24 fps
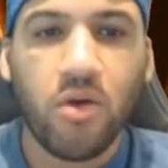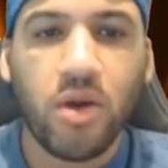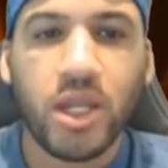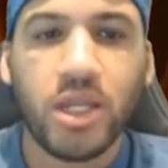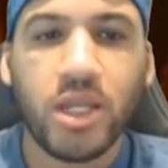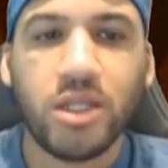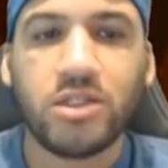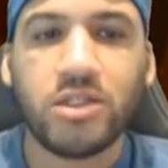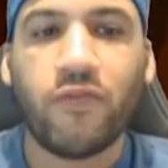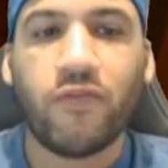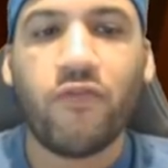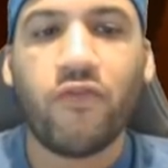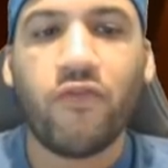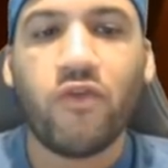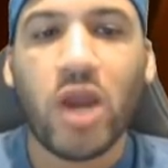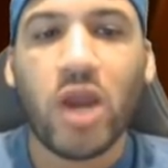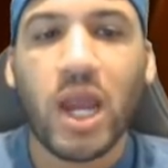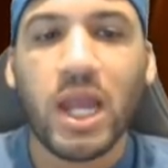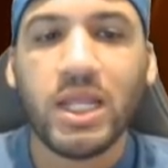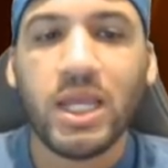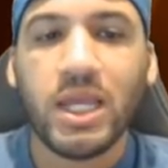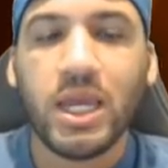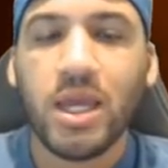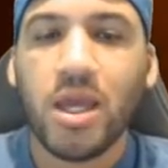It is
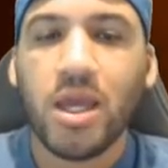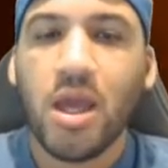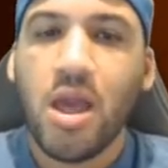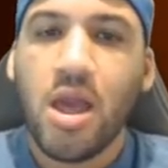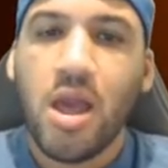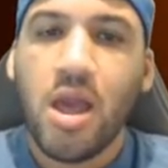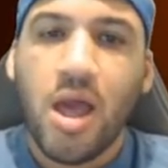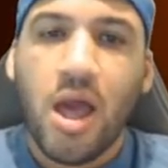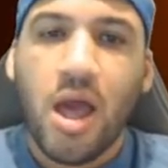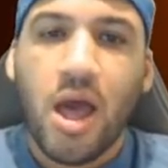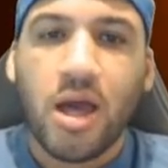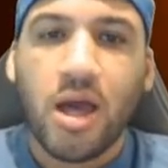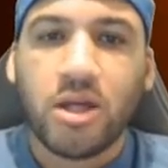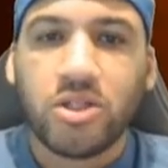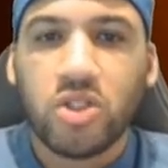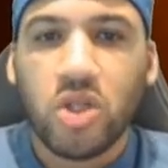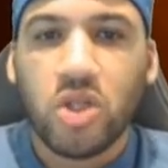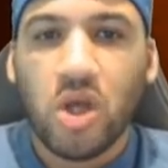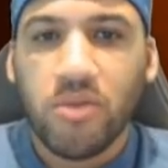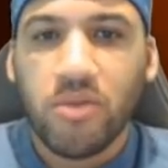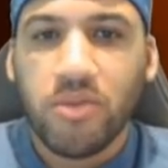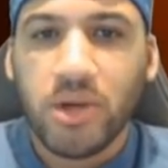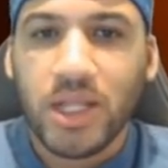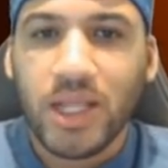Friday,
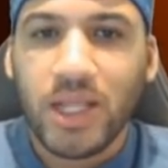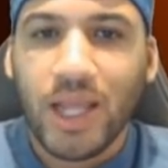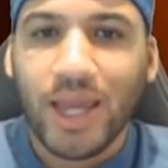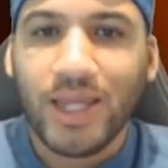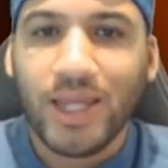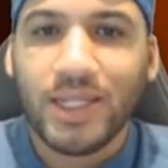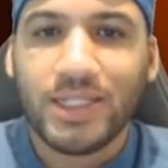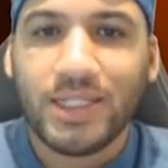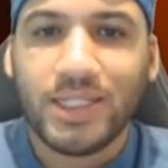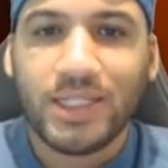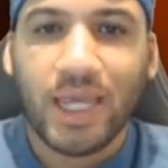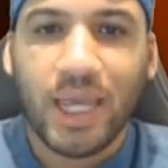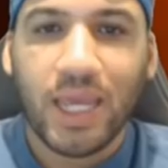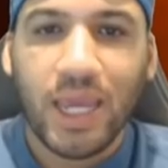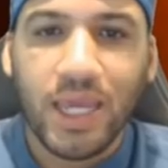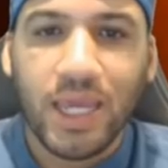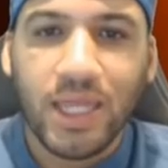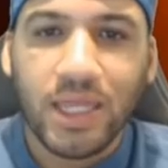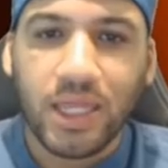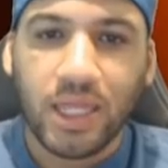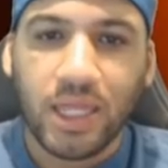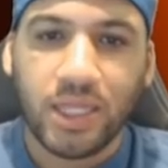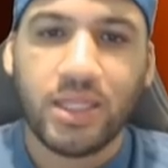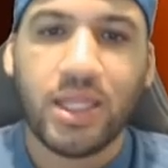October
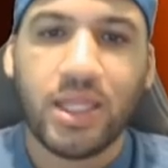19th.